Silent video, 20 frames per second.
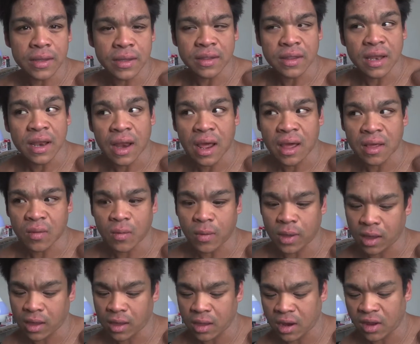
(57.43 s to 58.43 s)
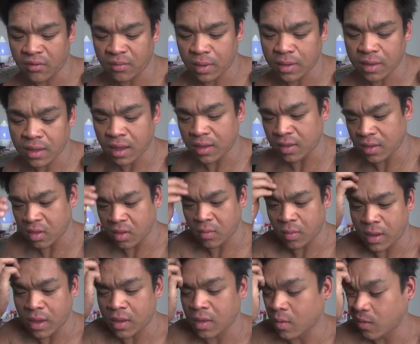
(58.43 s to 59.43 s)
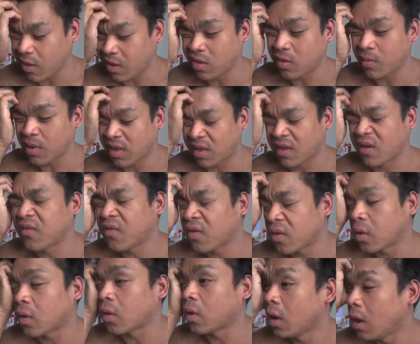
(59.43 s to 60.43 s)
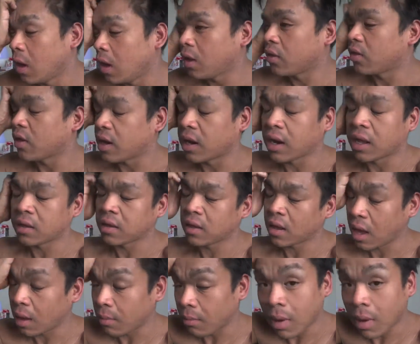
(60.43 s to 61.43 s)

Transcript: the last week, and I've been saying that the past week to myself too, that I need to up